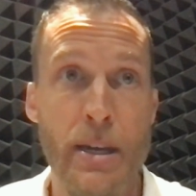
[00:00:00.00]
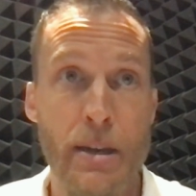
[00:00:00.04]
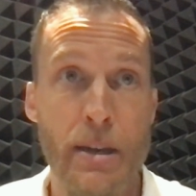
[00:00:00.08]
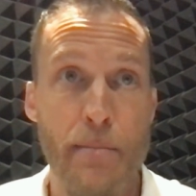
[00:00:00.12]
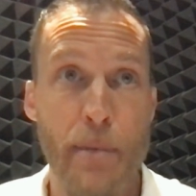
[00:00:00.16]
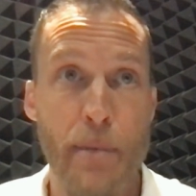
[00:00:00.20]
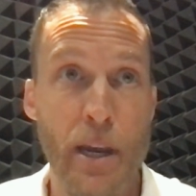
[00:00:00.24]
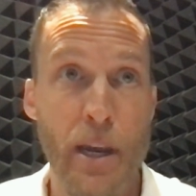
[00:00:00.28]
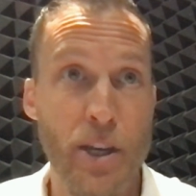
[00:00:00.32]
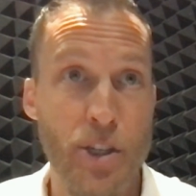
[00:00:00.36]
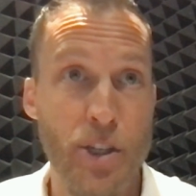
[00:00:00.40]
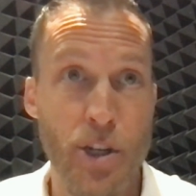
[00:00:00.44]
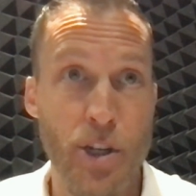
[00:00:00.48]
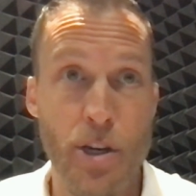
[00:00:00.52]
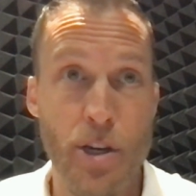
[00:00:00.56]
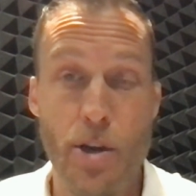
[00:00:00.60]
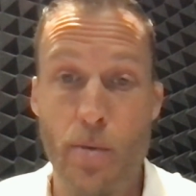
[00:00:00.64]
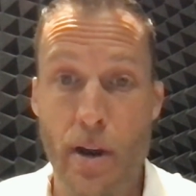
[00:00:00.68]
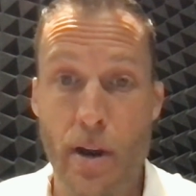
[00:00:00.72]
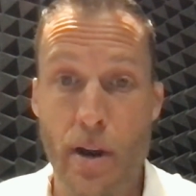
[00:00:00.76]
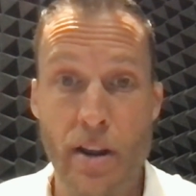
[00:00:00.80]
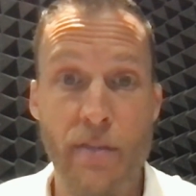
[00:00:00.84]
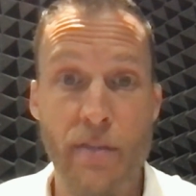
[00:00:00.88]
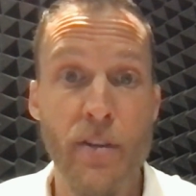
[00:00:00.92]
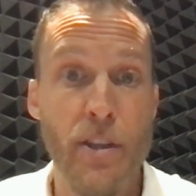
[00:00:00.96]
making sure you're
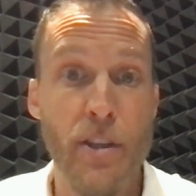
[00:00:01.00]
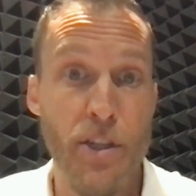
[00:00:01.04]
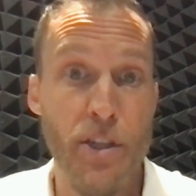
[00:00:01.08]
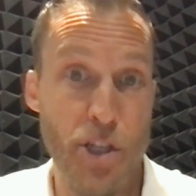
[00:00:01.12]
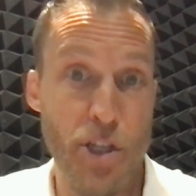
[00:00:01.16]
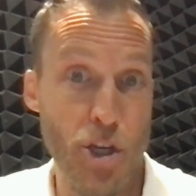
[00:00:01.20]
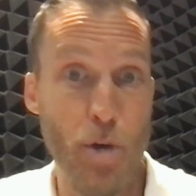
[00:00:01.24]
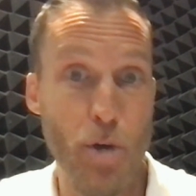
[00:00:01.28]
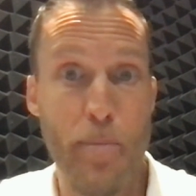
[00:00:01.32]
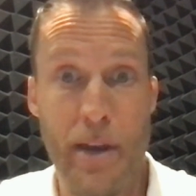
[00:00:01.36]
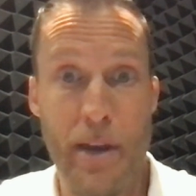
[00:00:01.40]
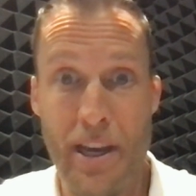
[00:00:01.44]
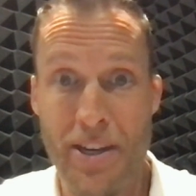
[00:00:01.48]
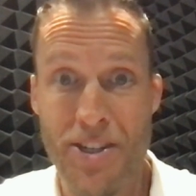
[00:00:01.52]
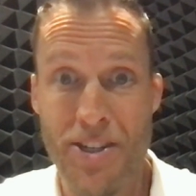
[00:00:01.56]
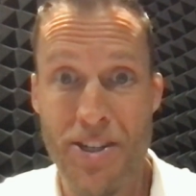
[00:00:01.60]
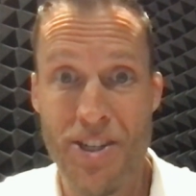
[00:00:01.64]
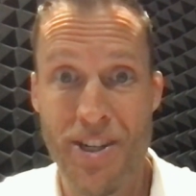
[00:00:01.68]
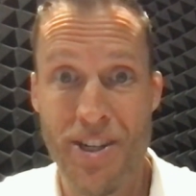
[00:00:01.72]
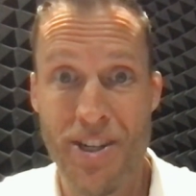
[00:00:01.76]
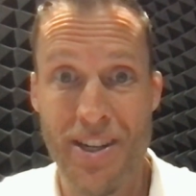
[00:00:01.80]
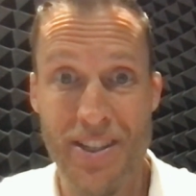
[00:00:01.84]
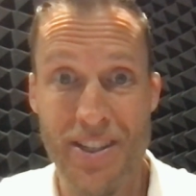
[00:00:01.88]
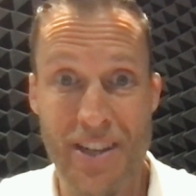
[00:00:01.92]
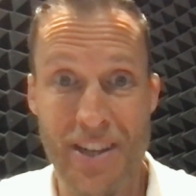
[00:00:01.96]
ready for the deal page,
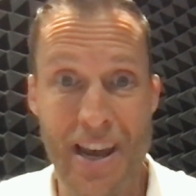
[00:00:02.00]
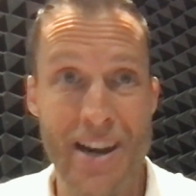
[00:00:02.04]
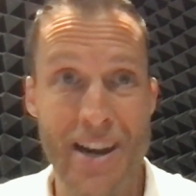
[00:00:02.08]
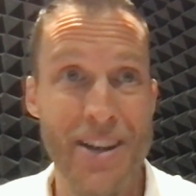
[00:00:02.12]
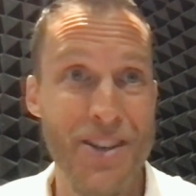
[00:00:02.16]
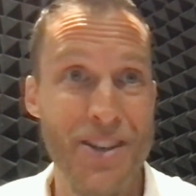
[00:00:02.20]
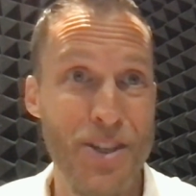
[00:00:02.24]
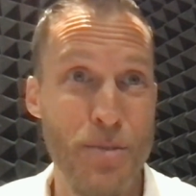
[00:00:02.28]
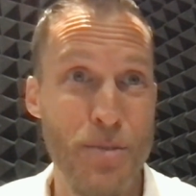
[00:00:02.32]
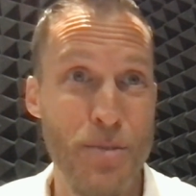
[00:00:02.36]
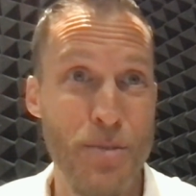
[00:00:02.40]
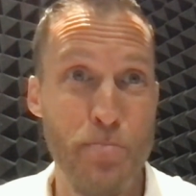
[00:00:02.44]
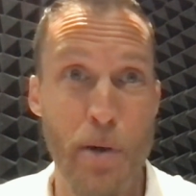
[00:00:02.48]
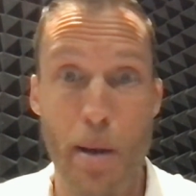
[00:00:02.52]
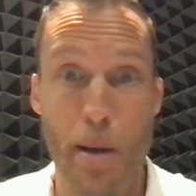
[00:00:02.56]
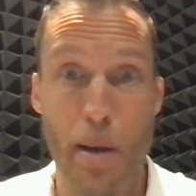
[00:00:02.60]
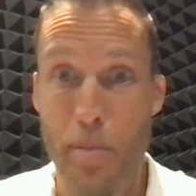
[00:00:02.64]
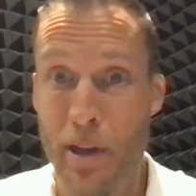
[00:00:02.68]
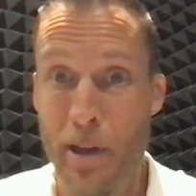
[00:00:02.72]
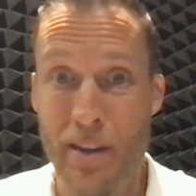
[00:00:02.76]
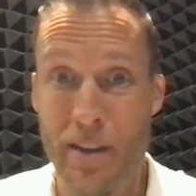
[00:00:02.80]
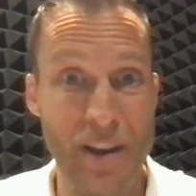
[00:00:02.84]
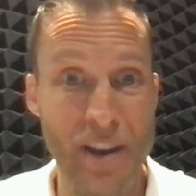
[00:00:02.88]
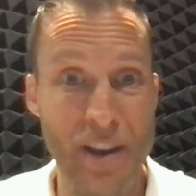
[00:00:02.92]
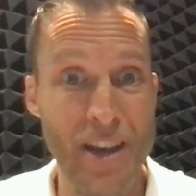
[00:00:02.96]
because that is
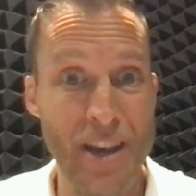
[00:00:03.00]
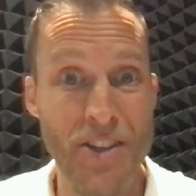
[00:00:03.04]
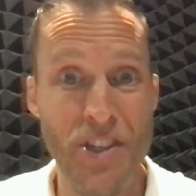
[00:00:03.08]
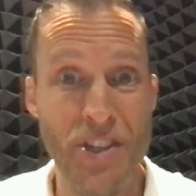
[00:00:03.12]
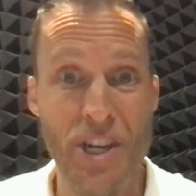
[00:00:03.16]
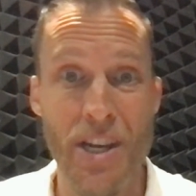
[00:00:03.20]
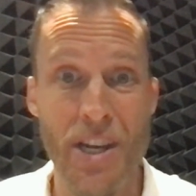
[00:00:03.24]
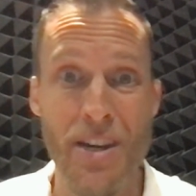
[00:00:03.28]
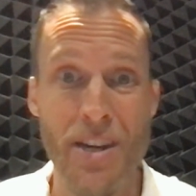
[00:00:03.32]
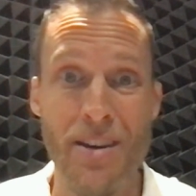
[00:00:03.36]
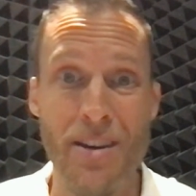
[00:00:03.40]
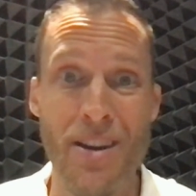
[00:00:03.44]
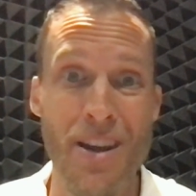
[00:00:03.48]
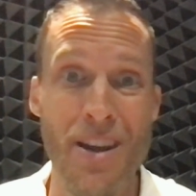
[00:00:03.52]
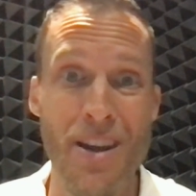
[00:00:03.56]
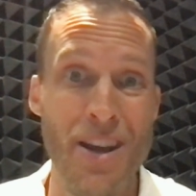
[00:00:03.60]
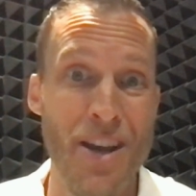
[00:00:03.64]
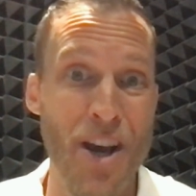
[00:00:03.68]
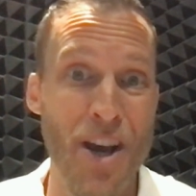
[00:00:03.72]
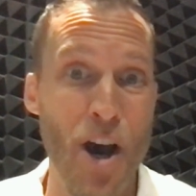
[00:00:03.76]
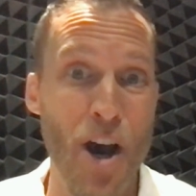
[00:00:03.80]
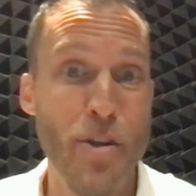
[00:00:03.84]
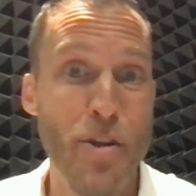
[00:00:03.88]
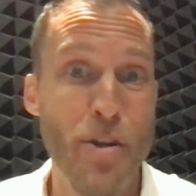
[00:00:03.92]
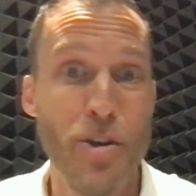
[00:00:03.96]
public facing,
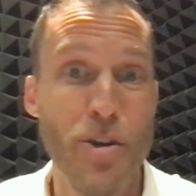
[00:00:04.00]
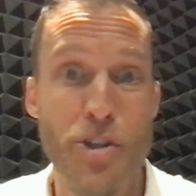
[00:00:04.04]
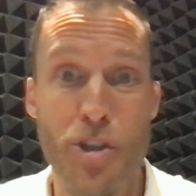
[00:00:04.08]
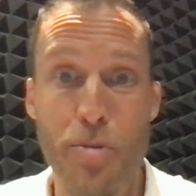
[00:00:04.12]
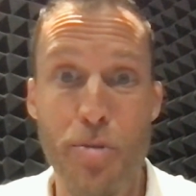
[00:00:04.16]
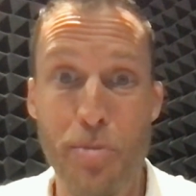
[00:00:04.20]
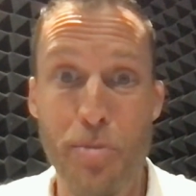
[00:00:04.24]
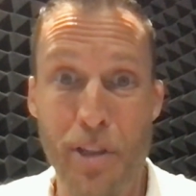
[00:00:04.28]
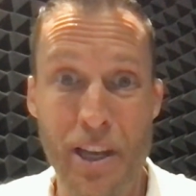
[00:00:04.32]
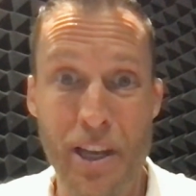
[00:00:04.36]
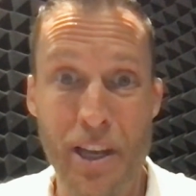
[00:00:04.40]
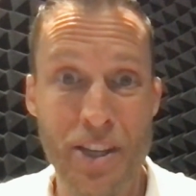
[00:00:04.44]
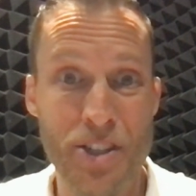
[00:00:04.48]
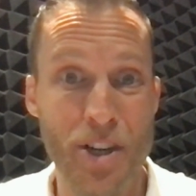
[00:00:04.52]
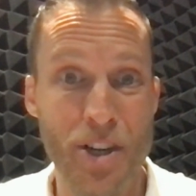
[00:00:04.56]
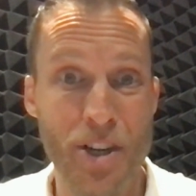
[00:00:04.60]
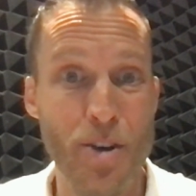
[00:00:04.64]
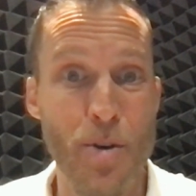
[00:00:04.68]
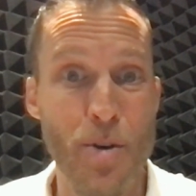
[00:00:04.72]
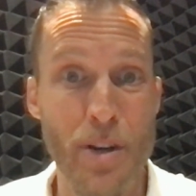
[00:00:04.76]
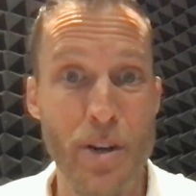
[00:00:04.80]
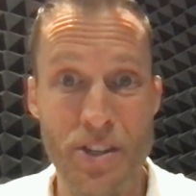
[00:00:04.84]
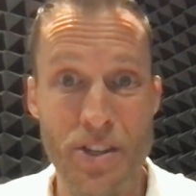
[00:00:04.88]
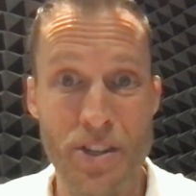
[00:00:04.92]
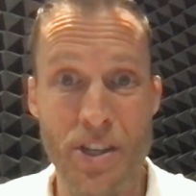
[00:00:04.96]
Other Zoomlings are
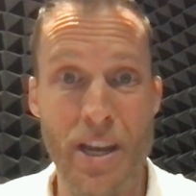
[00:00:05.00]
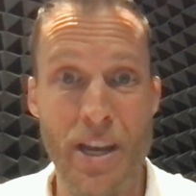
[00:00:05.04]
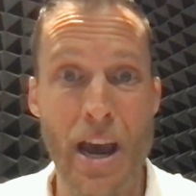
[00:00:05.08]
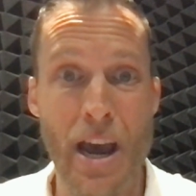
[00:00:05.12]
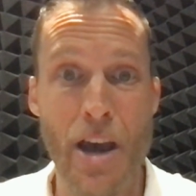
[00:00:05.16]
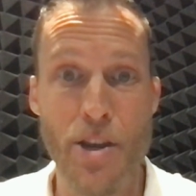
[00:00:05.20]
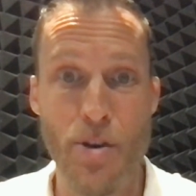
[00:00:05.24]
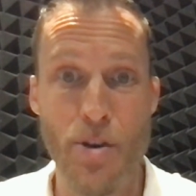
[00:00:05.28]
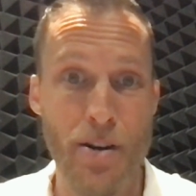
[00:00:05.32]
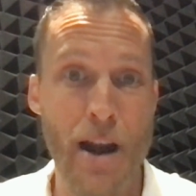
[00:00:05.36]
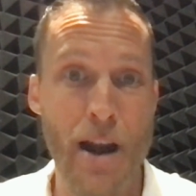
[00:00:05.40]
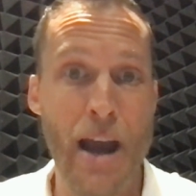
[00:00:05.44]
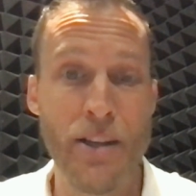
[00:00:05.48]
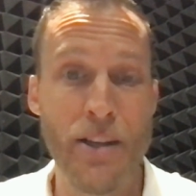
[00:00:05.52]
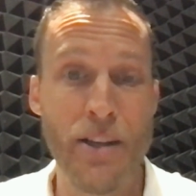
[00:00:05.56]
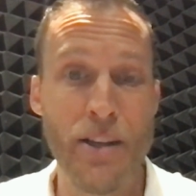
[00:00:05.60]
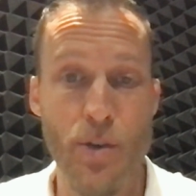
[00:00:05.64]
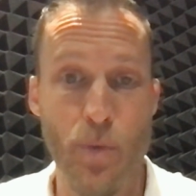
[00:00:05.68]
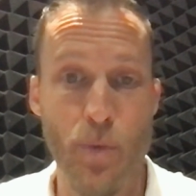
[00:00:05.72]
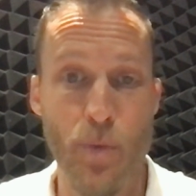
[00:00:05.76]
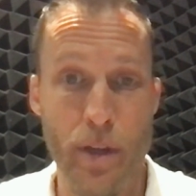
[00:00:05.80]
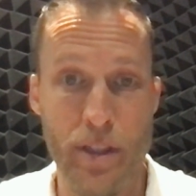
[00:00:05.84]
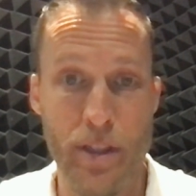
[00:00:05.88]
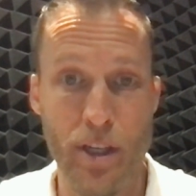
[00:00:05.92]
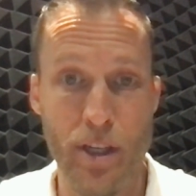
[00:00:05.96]
going to see how you're
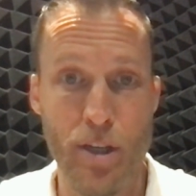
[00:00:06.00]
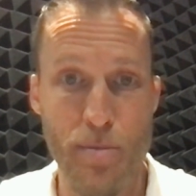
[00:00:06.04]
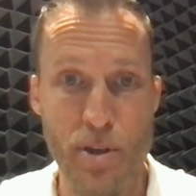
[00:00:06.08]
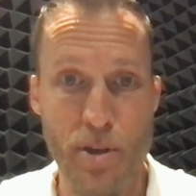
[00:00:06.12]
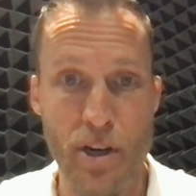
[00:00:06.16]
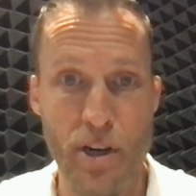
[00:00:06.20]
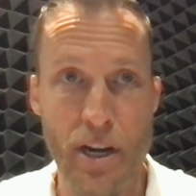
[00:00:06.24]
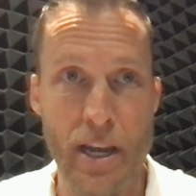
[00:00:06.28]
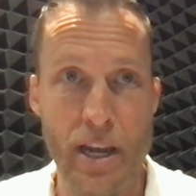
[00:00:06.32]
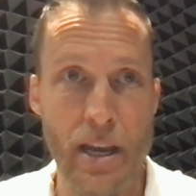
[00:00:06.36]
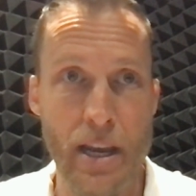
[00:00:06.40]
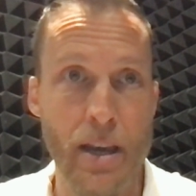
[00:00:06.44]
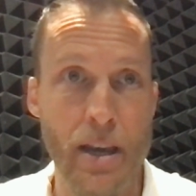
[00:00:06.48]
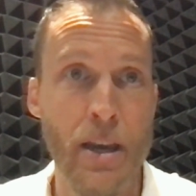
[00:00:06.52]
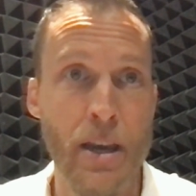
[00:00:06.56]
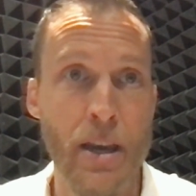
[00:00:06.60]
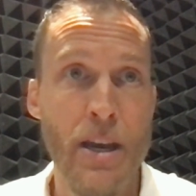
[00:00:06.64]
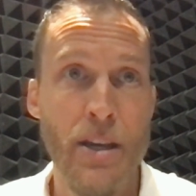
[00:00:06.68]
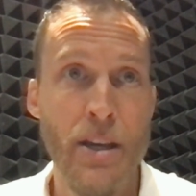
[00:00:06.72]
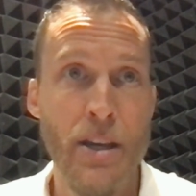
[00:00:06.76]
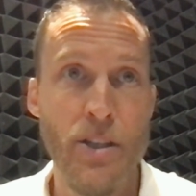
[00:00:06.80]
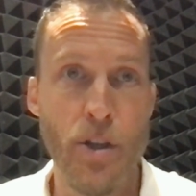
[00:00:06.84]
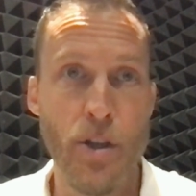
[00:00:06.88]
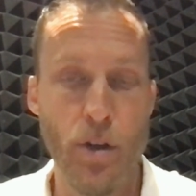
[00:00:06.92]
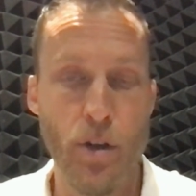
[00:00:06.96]
interacting with the community.
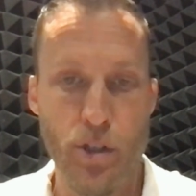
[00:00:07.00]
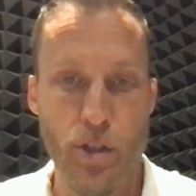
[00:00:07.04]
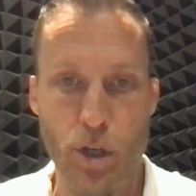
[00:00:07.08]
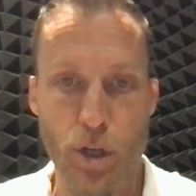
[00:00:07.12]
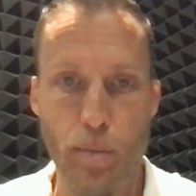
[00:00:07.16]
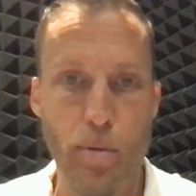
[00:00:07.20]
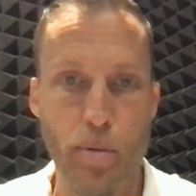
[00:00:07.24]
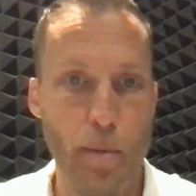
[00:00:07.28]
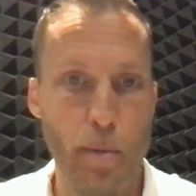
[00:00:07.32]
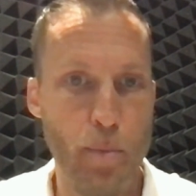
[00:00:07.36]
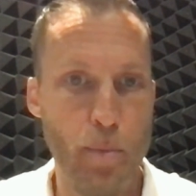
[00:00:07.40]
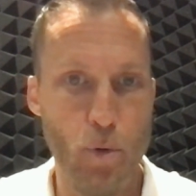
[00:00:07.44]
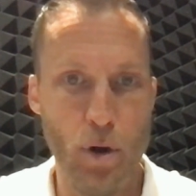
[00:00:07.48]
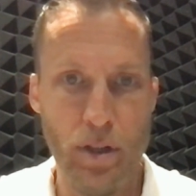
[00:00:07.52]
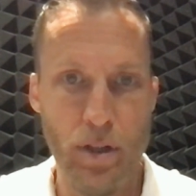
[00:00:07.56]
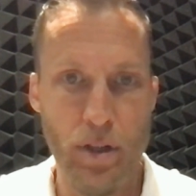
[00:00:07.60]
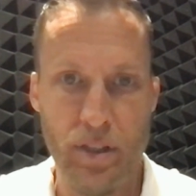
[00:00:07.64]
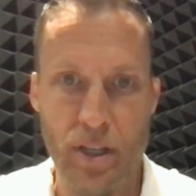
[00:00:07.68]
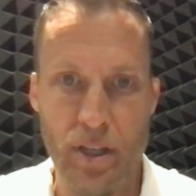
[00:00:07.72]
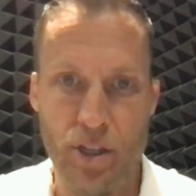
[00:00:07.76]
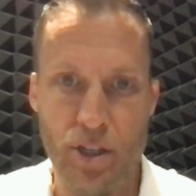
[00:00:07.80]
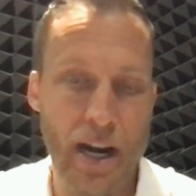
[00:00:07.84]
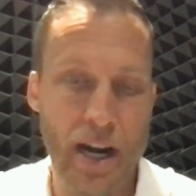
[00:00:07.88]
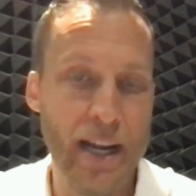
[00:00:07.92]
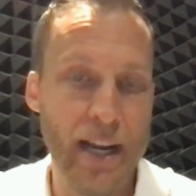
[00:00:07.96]
So it's super
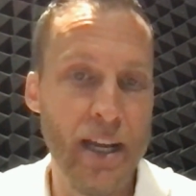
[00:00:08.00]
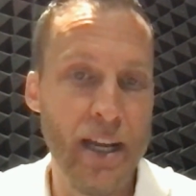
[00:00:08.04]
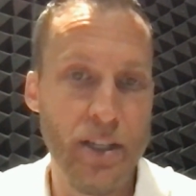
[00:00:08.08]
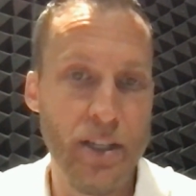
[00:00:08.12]
important to try